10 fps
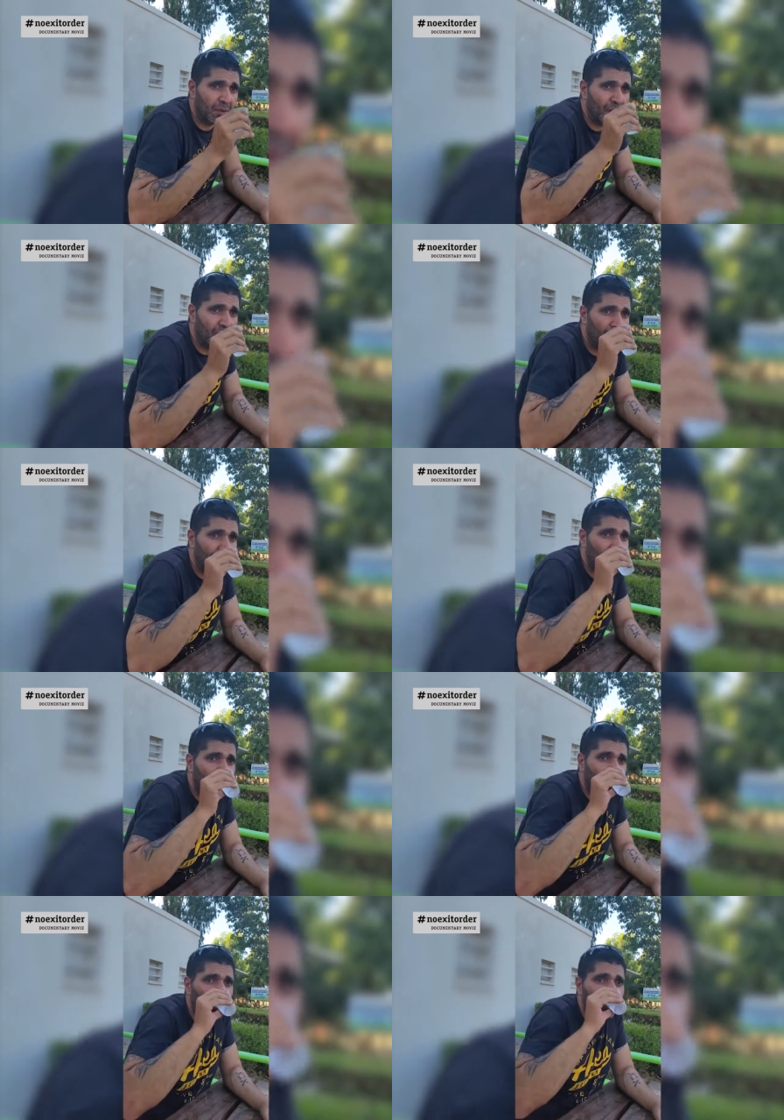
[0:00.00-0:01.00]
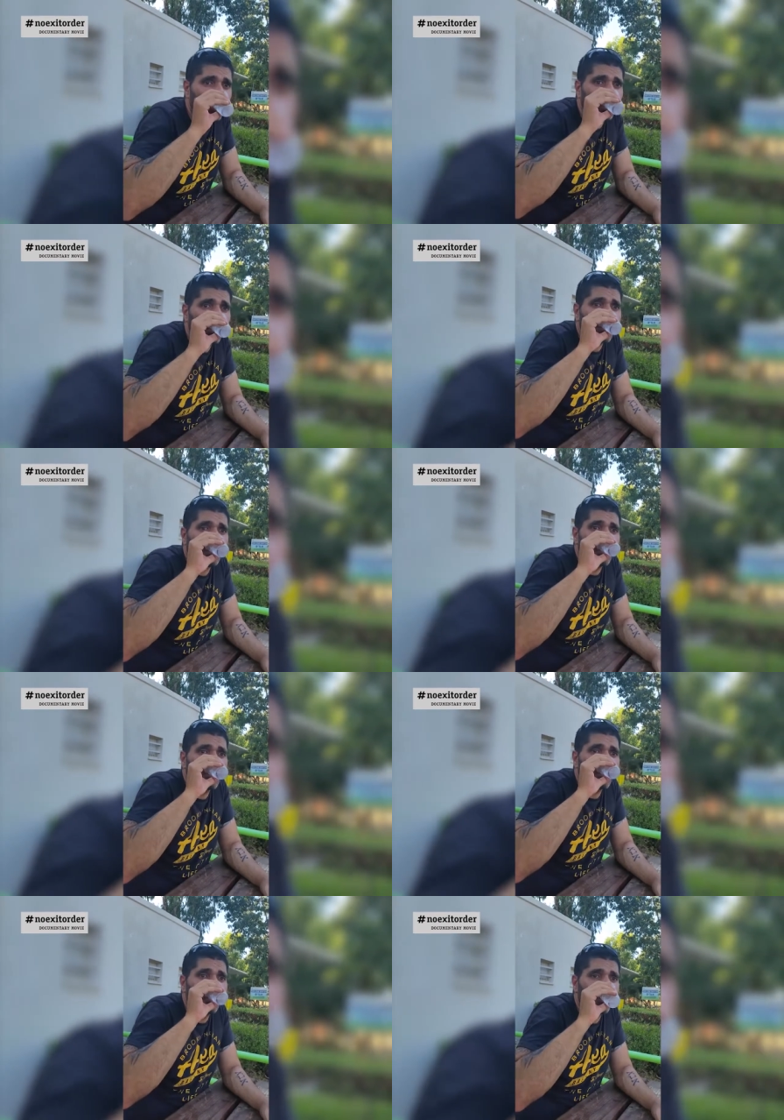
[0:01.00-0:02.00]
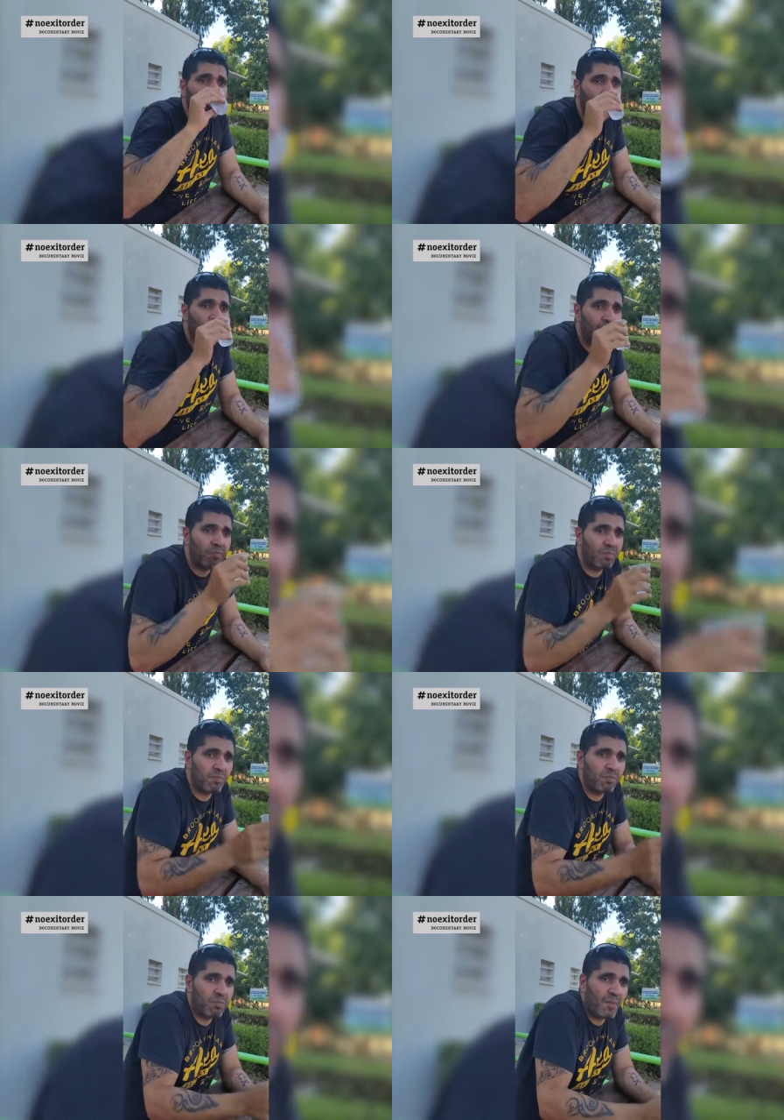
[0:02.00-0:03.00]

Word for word: What would you ask for people